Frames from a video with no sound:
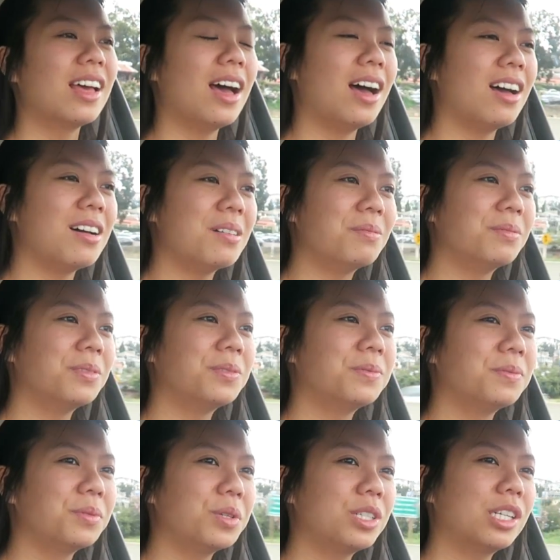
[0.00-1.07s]

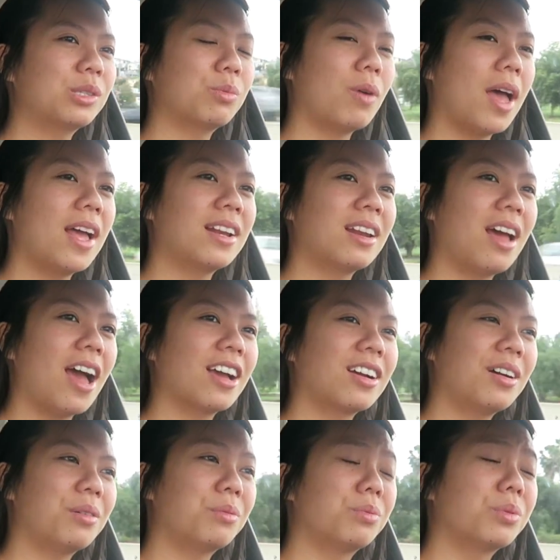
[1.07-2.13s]
um, which is when I
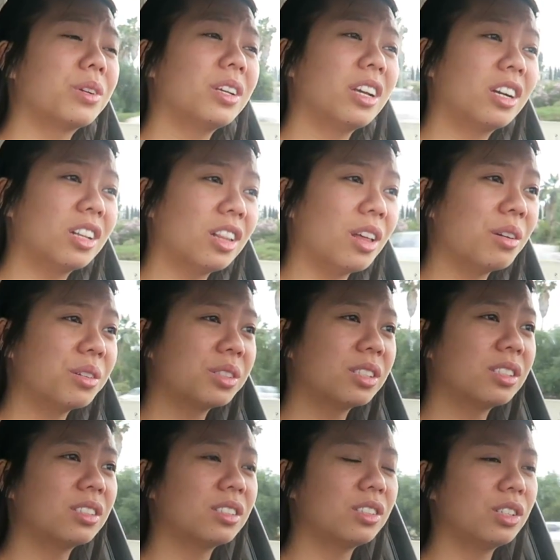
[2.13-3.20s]
got really close
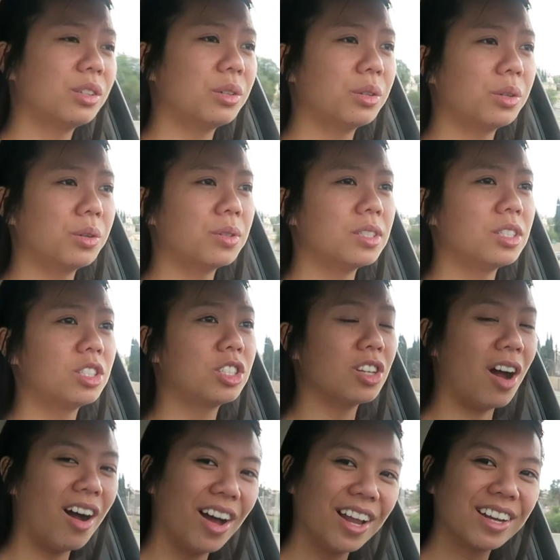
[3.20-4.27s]
to
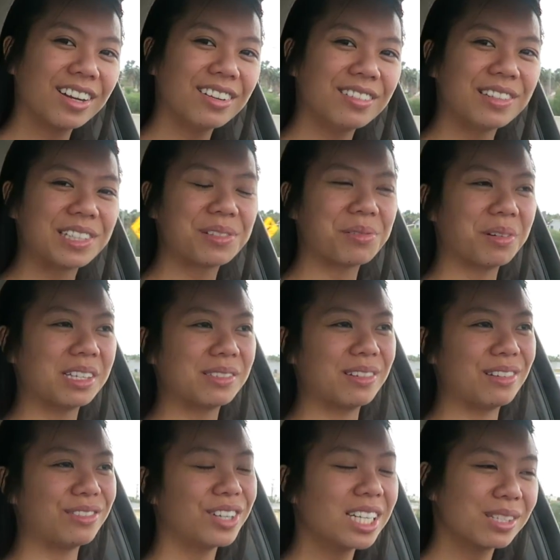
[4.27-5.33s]
John which was
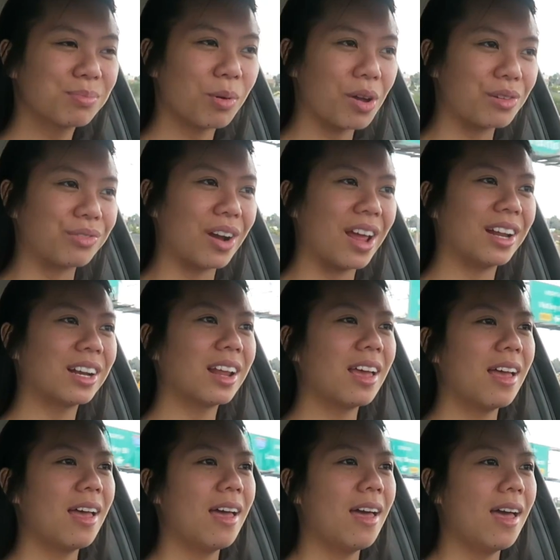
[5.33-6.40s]
my first boyfriend
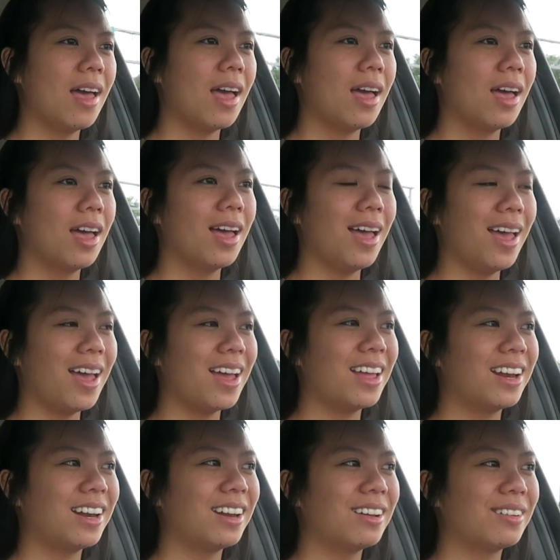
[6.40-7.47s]

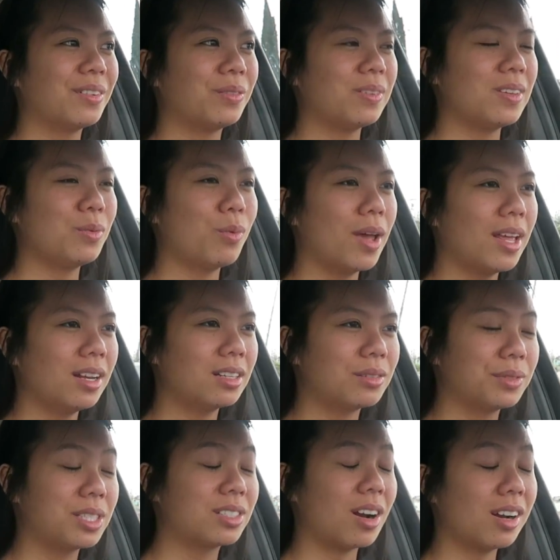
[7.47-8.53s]
and we went
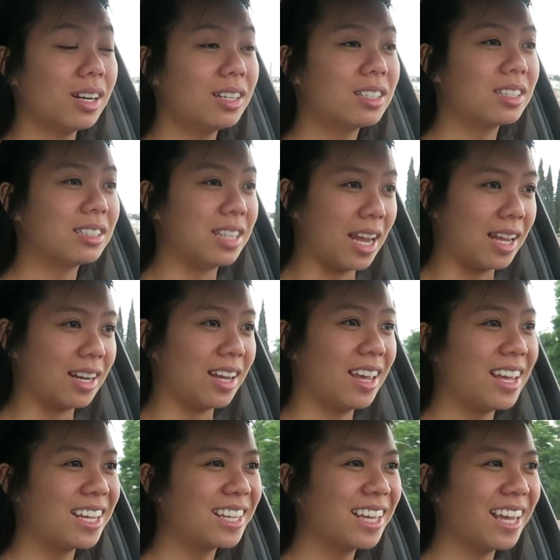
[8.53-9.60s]
we started
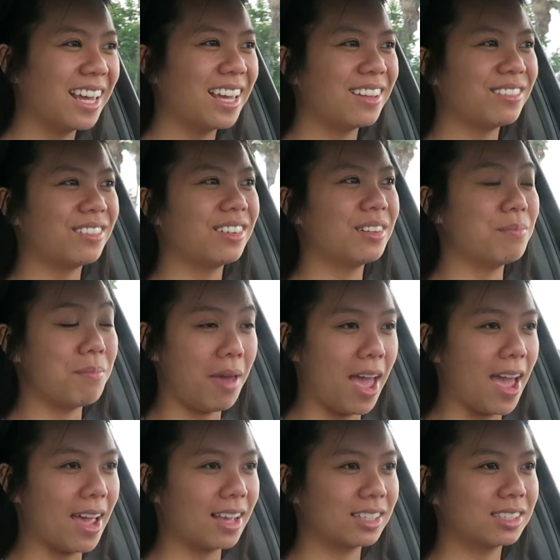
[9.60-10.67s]
dating in
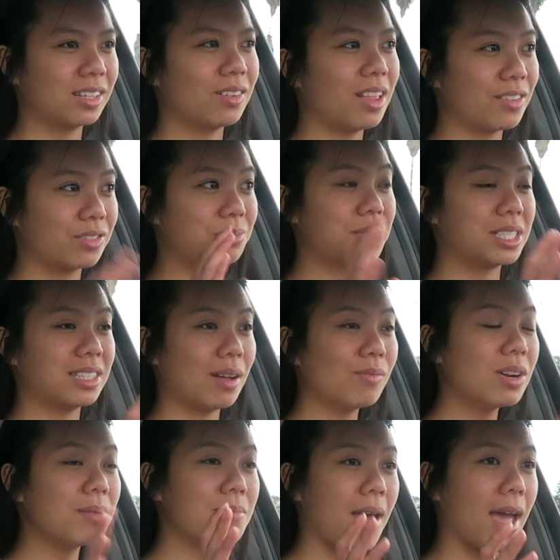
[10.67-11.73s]
May so like from
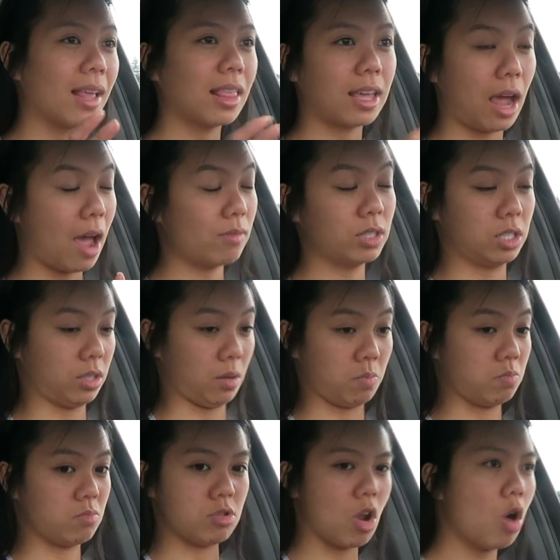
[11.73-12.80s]
December to May like I was just like
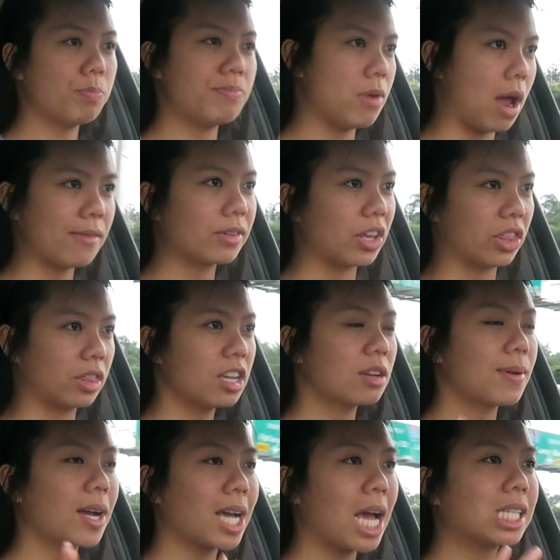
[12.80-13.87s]
nope not even gonna think
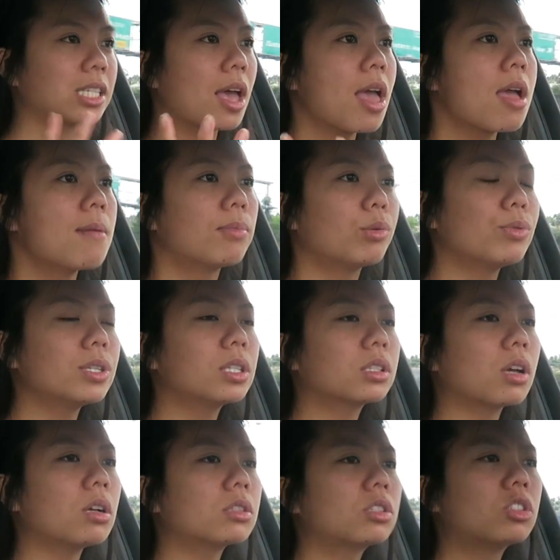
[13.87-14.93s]
about guys but we
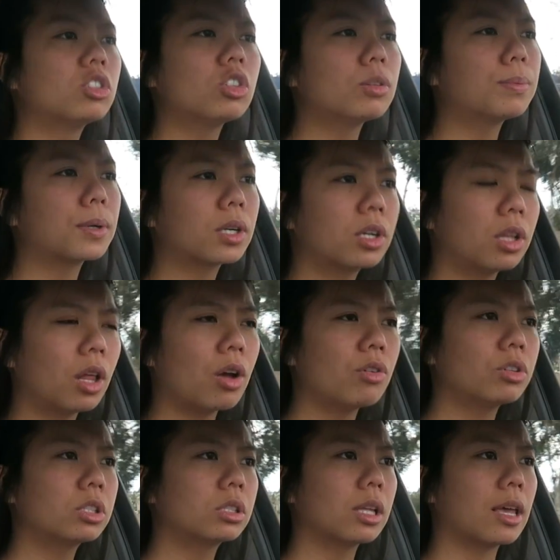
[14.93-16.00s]
just got super
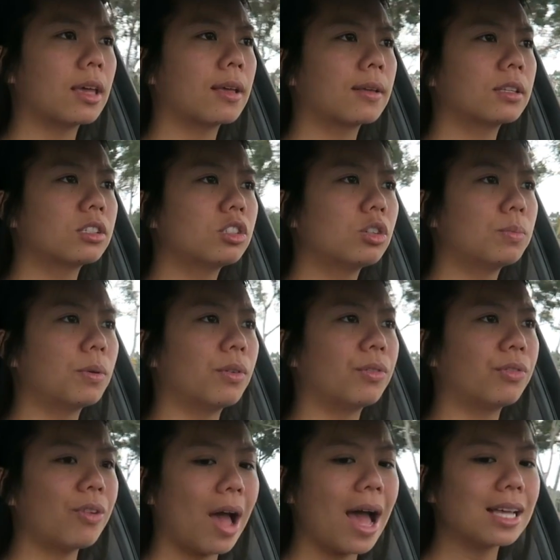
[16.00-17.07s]
close like super
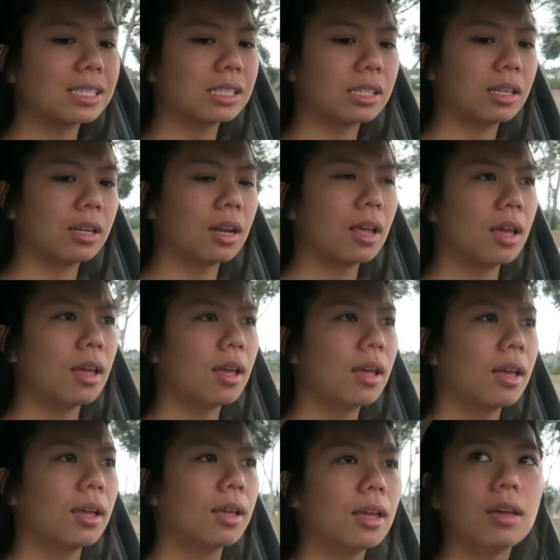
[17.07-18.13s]
fast
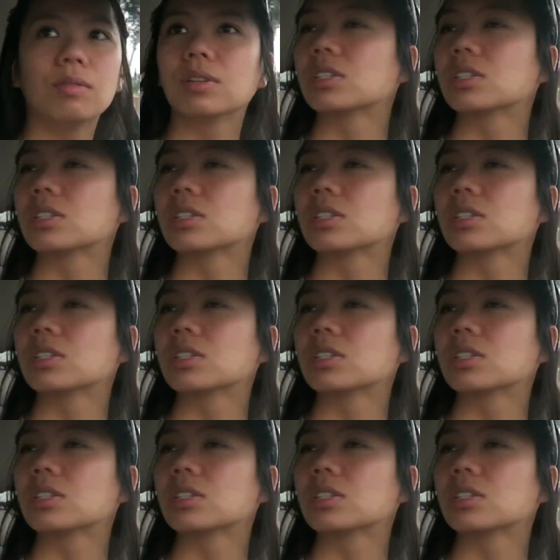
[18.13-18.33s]
and it